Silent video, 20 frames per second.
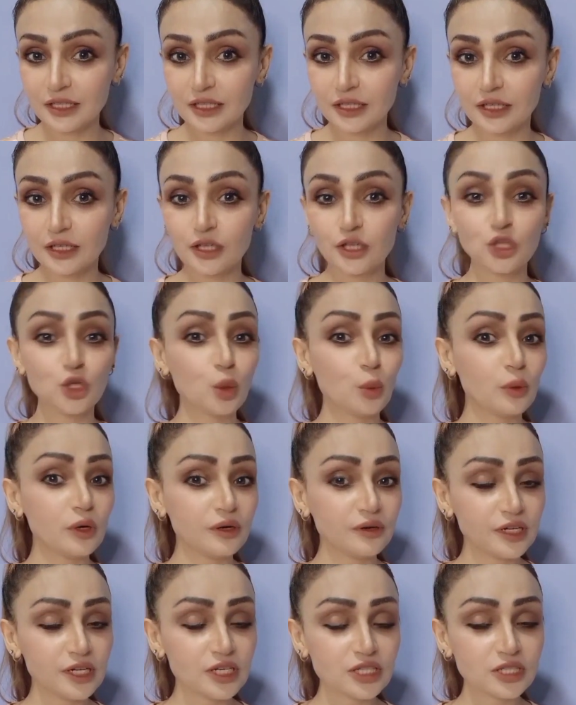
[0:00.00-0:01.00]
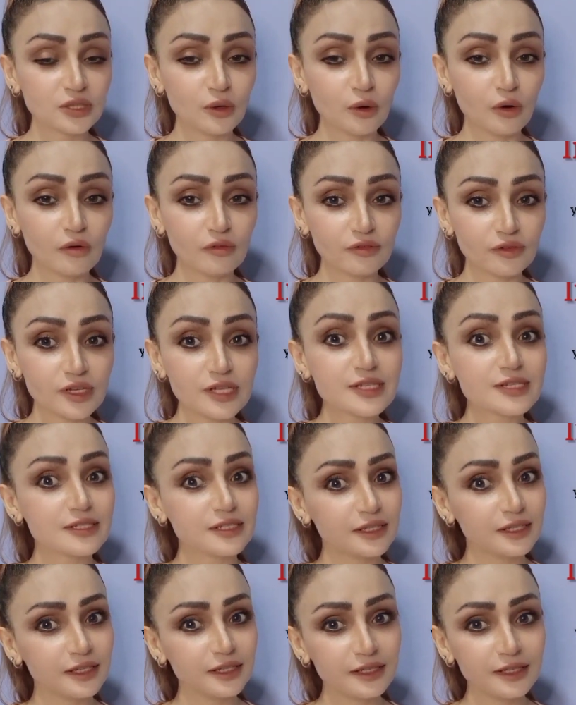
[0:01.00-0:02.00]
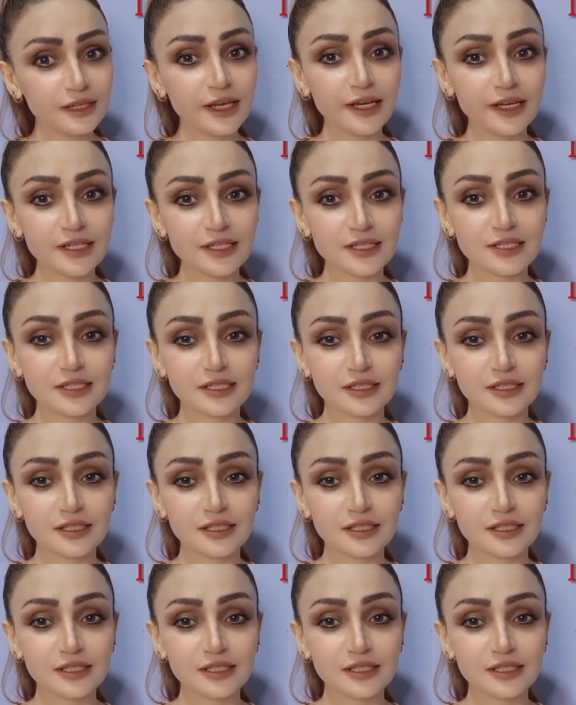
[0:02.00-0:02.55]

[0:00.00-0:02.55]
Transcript: you will reach the office late.